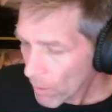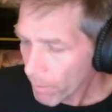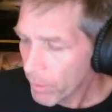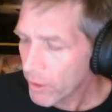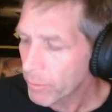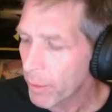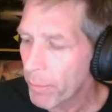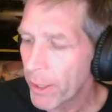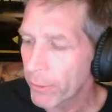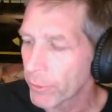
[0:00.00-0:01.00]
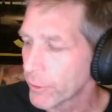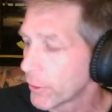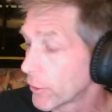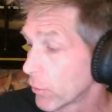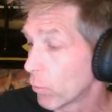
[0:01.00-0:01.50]
because my pancreas
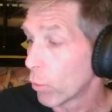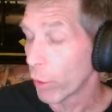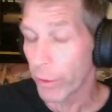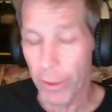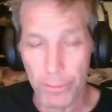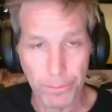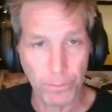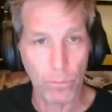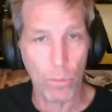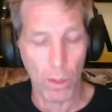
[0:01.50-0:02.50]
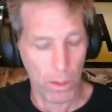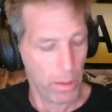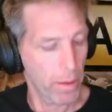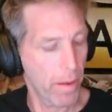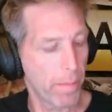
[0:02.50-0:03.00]
doesn't work.
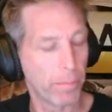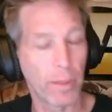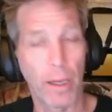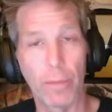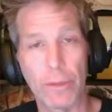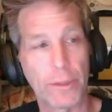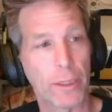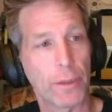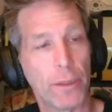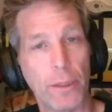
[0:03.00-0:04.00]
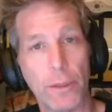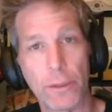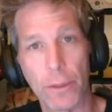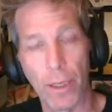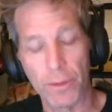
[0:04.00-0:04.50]
I have to take
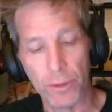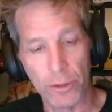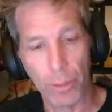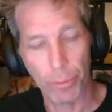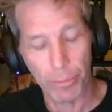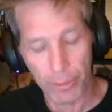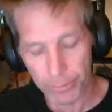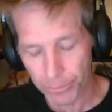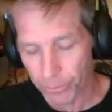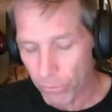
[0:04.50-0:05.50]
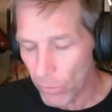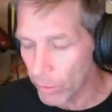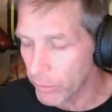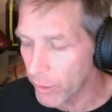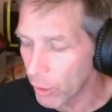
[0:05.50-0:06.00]
these as a supplement
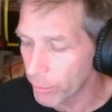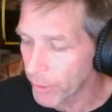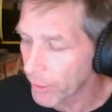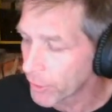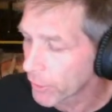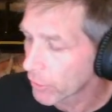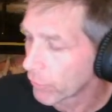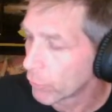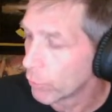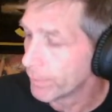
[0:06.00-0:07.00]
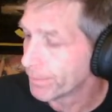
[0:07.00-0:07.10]
to help digest the food.